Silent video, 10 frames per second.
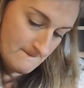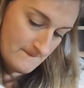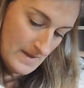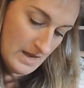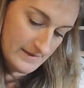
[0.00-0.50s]

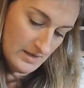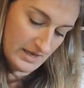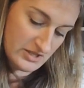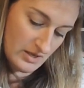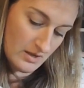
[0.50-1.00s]
Yeah, it's
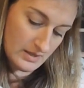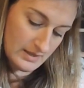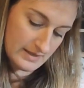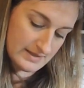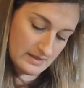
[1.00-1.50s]
actually all
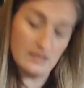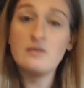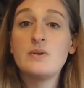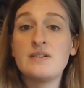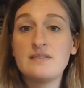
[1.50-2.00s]
Classic
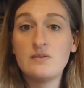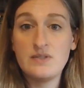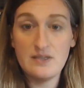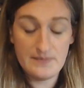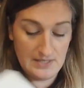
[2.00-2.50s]
Colorworks, no
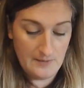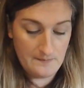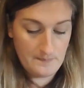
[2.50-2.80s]
DMC.